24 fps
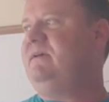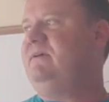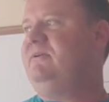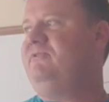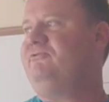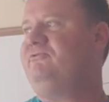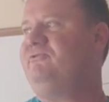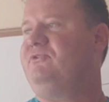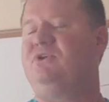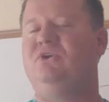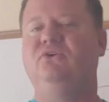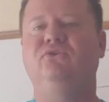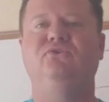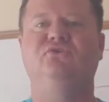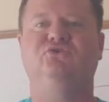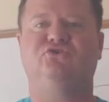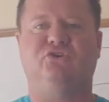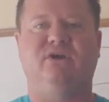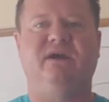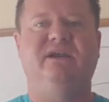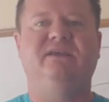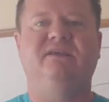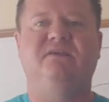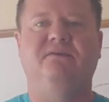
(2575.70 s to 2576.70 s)
for you to
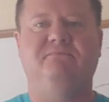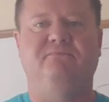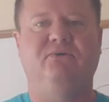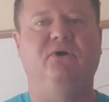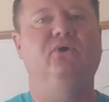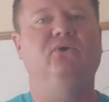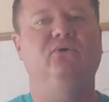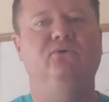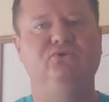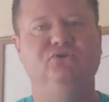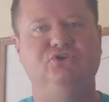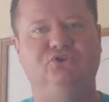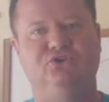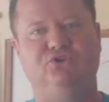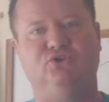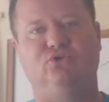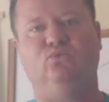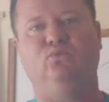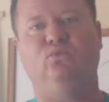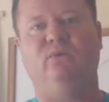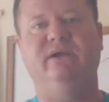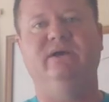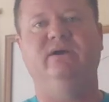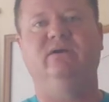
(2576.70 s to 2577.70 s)
try to impose your
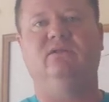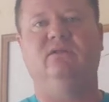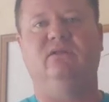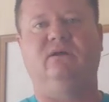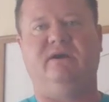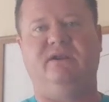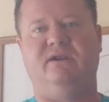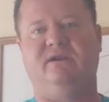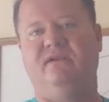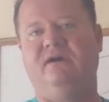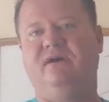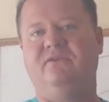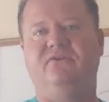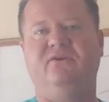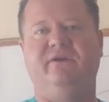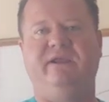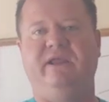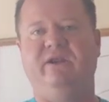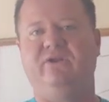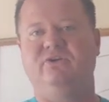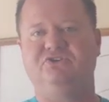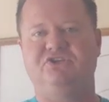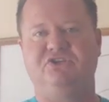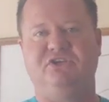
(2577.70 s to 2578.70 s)
will on another
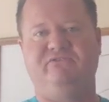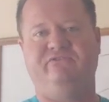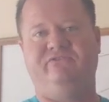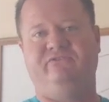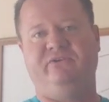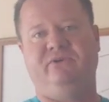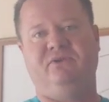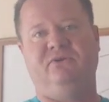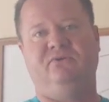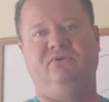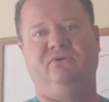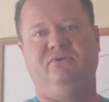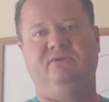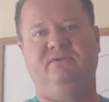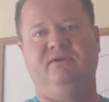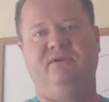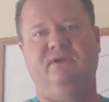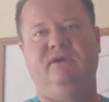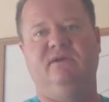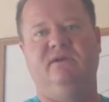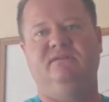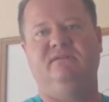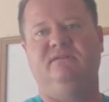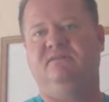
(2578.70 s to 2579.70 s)
energy field
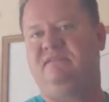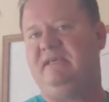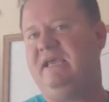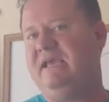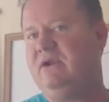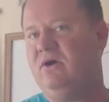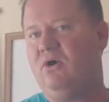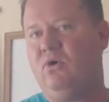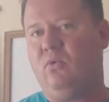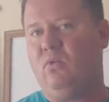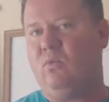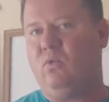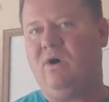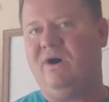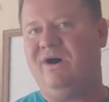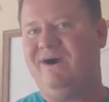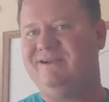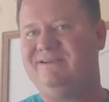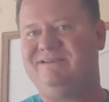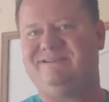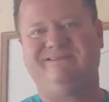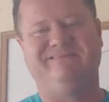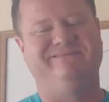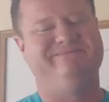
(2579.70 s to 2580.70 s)
that they don't
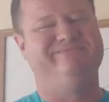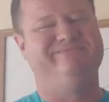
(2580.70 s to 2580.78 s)
want,